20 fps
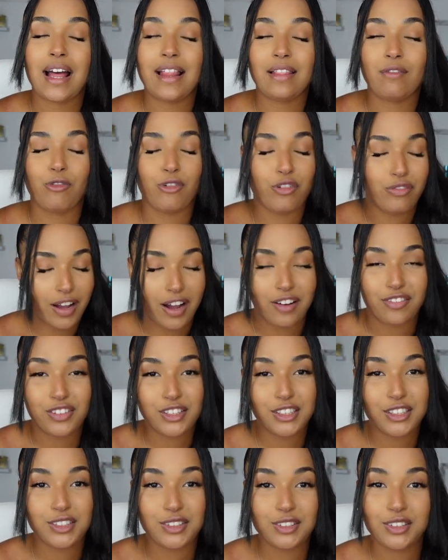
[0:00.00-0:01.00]
without
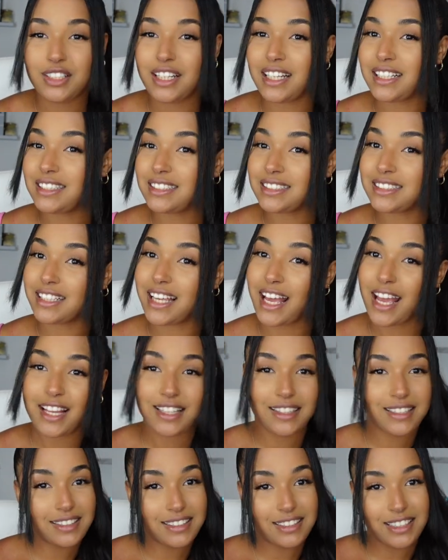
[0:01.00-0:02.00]
further ado let's just get
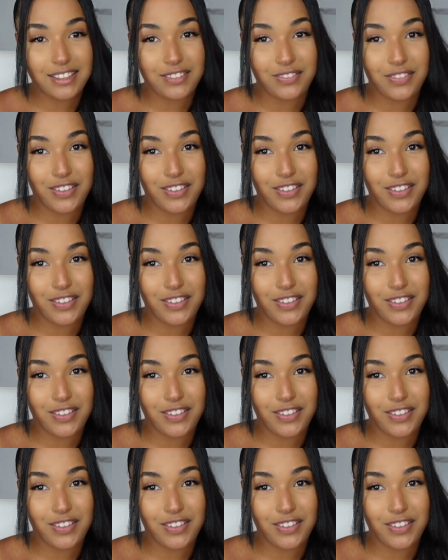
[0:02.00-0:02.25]
into today's